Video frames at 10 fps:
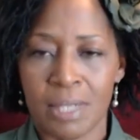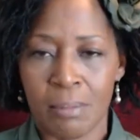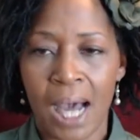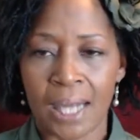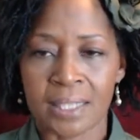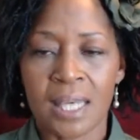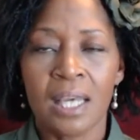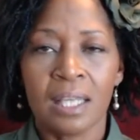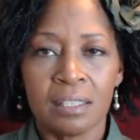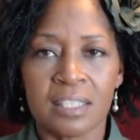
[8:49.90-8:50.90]
it tells
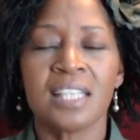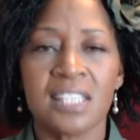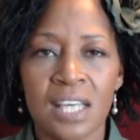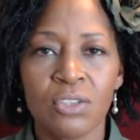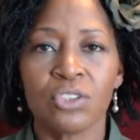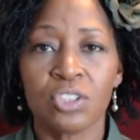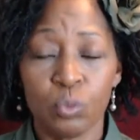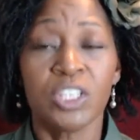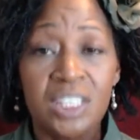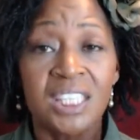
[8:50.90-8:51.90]
us we just need to listen to the
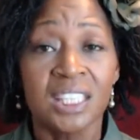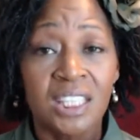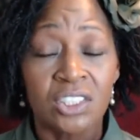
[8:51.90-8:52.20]
Holy Ghost.